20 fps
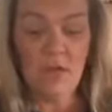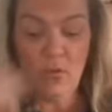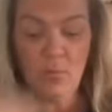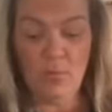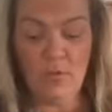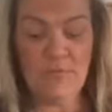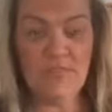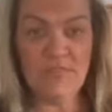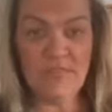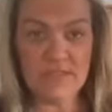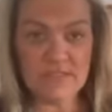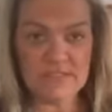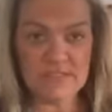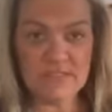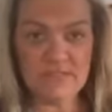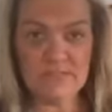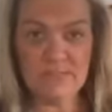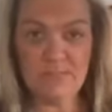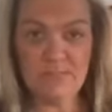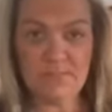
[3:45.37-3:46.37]
with
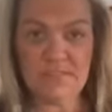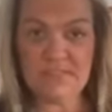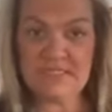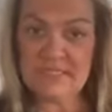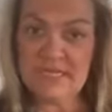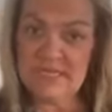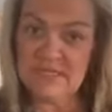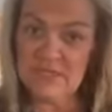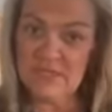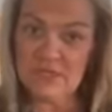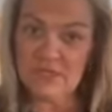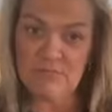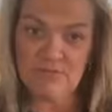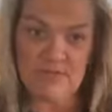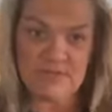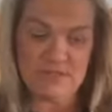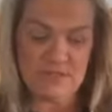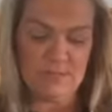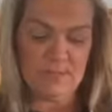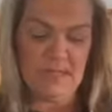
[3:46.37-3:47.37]
this pistachio
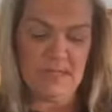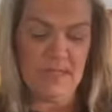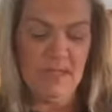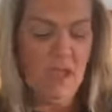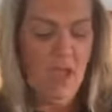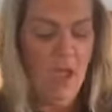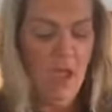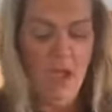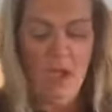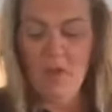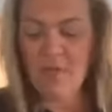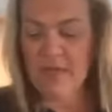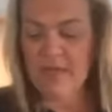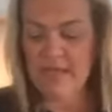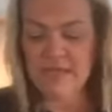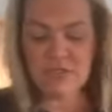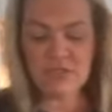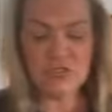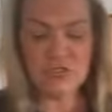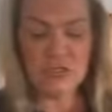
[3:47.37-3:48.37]
recipe.
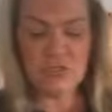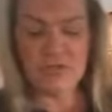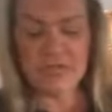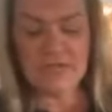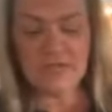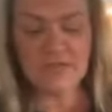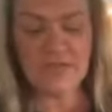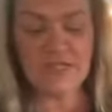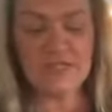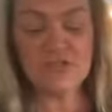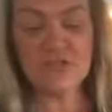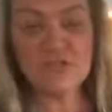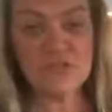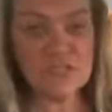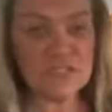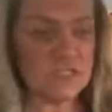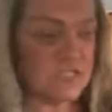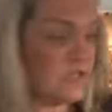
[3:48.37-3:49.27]
Okay, so now these are just